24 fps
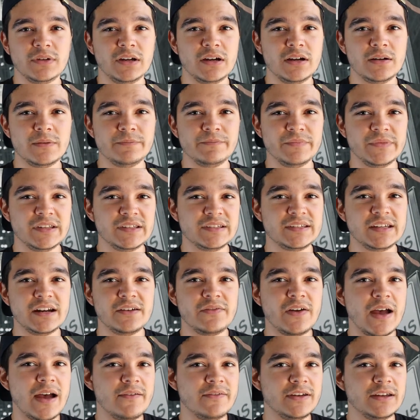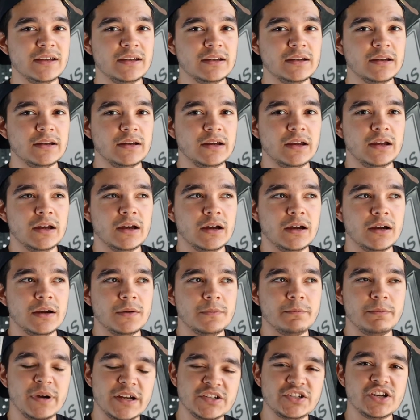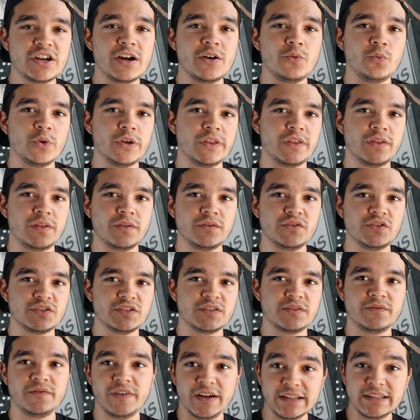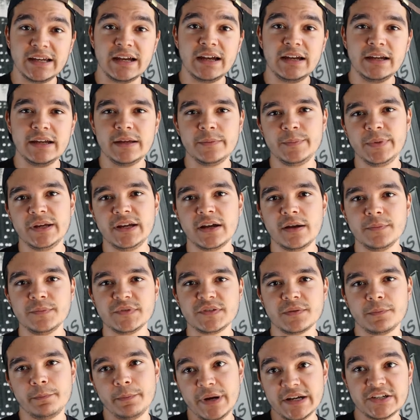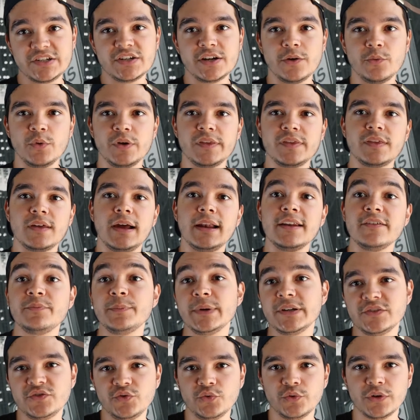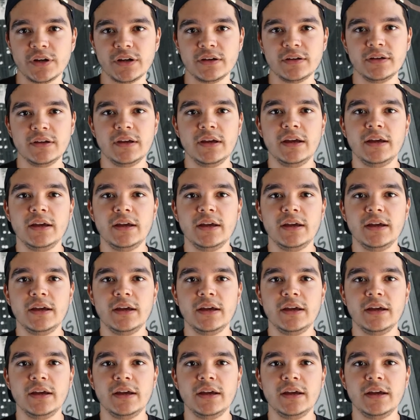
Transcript: Instead of having masha with just fatha, it becomes masha with alif maksura.